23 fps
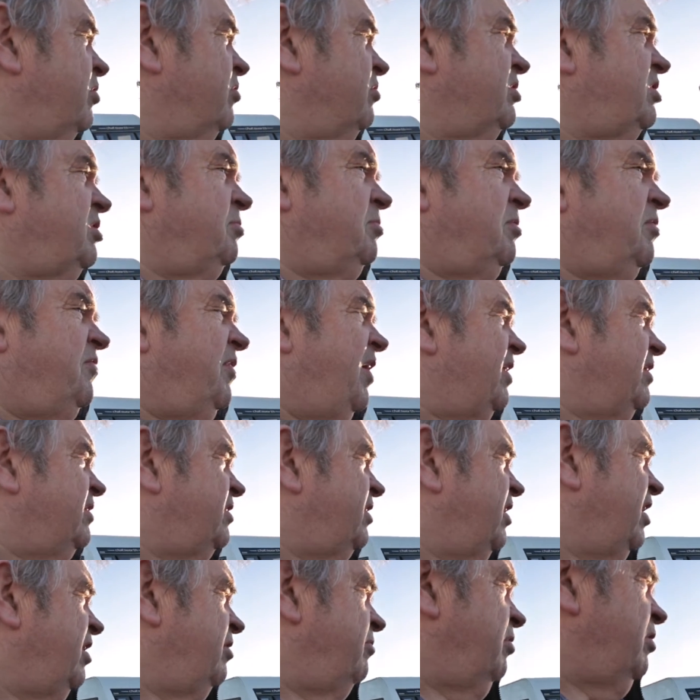at some of the vans
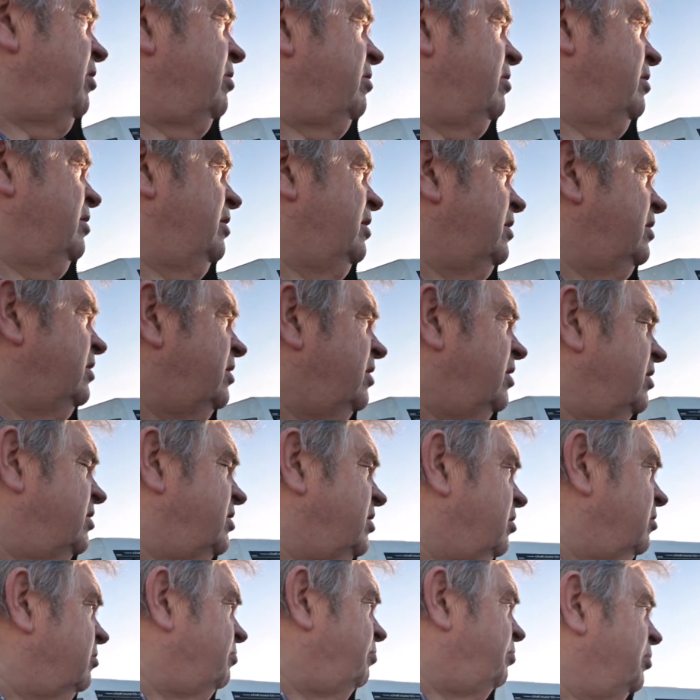here, and there's
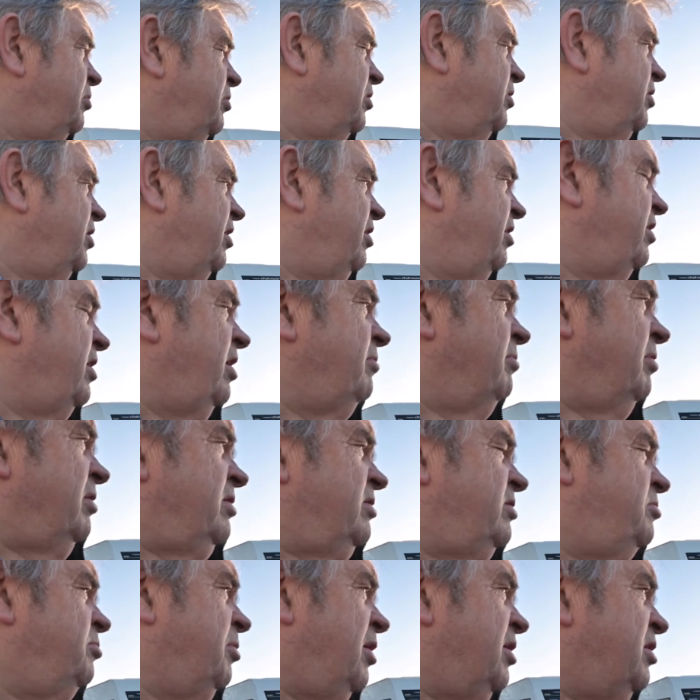an old Buccaneer there, well,
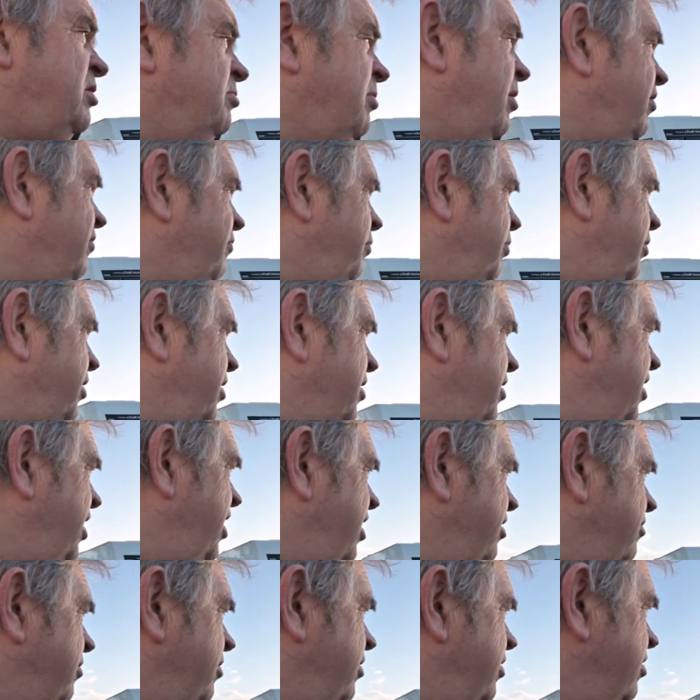2012
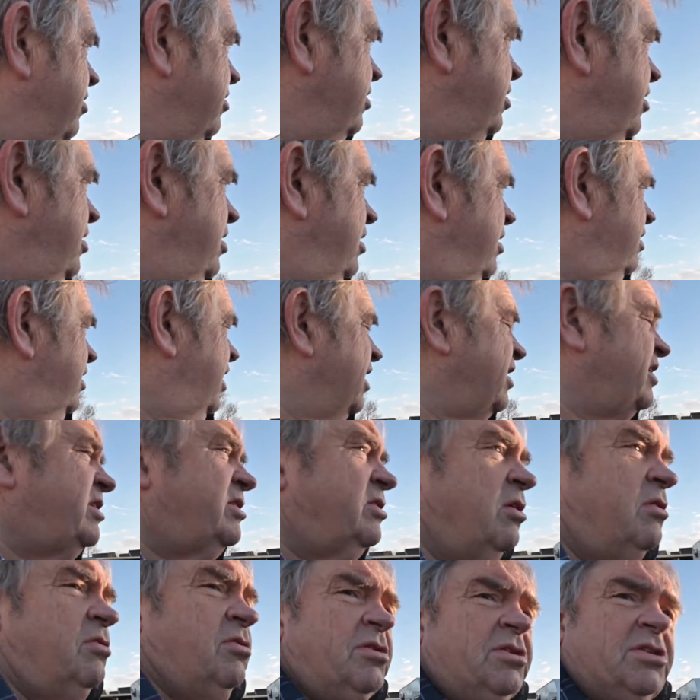Buccaneer and a
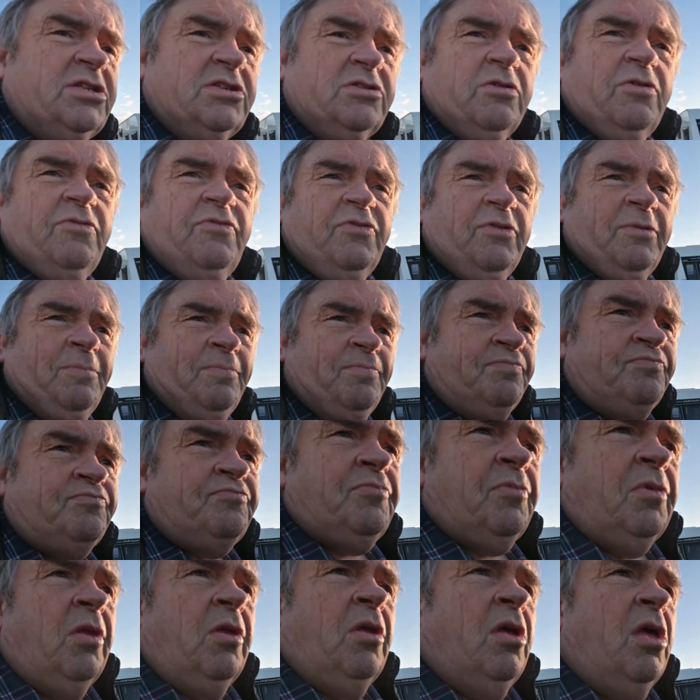Lexon and stuff.
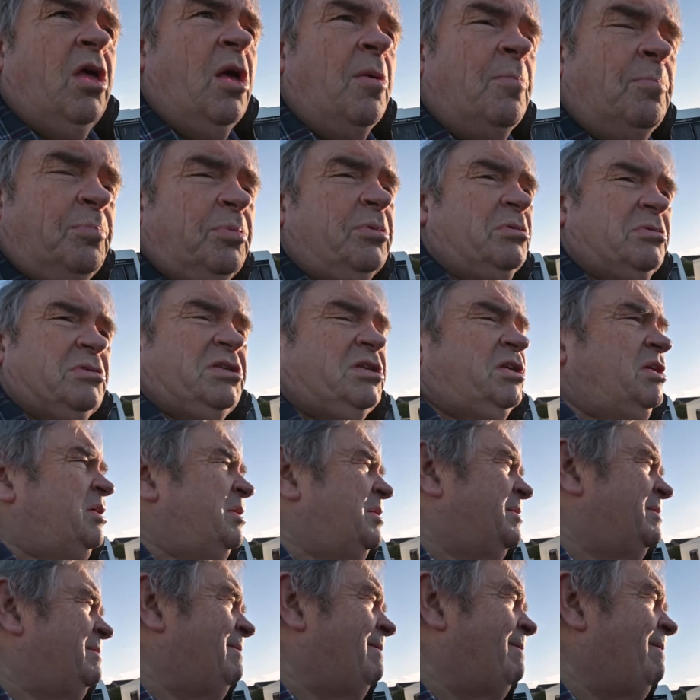But
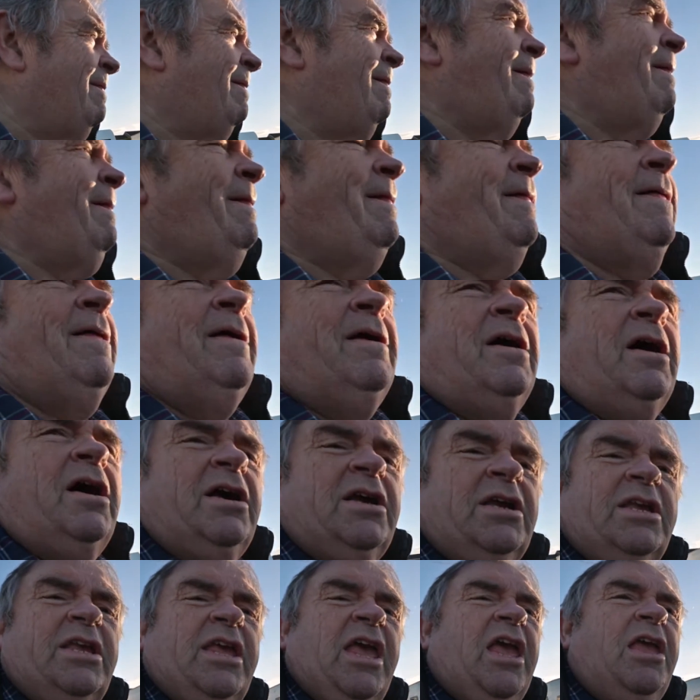
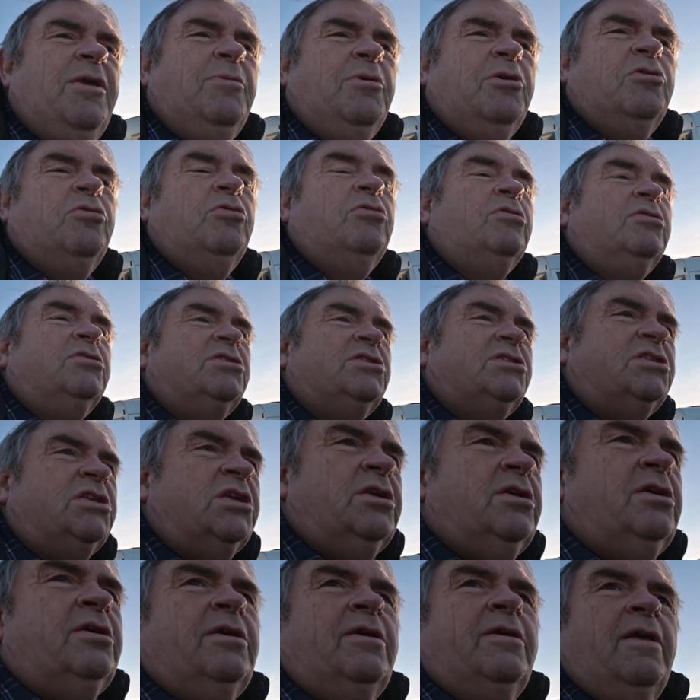I came across
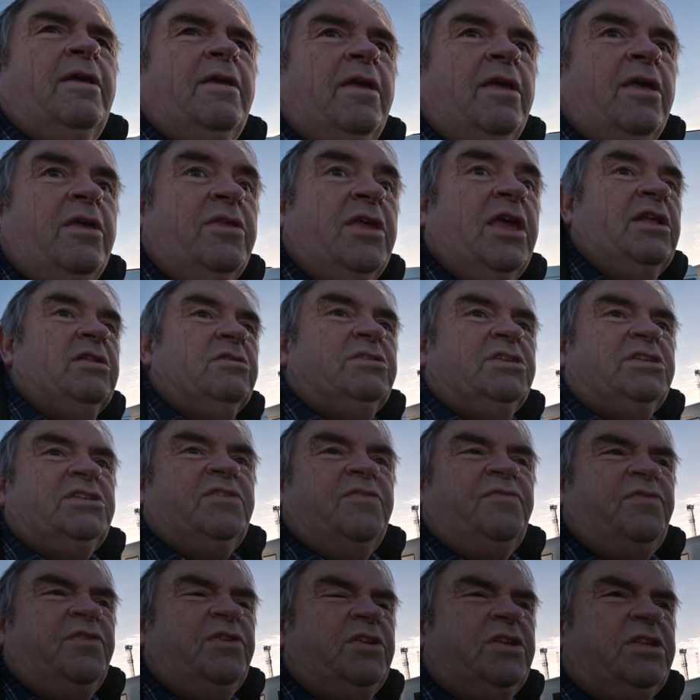the Elddis
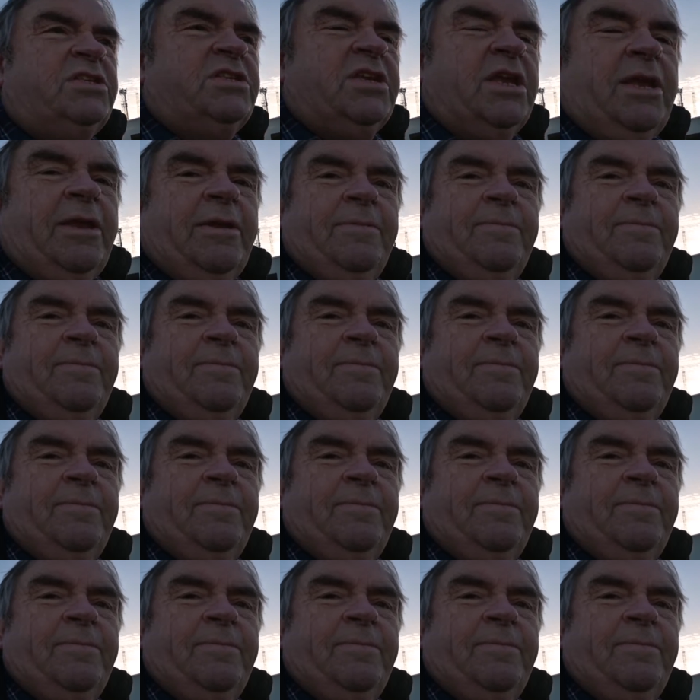Affinity,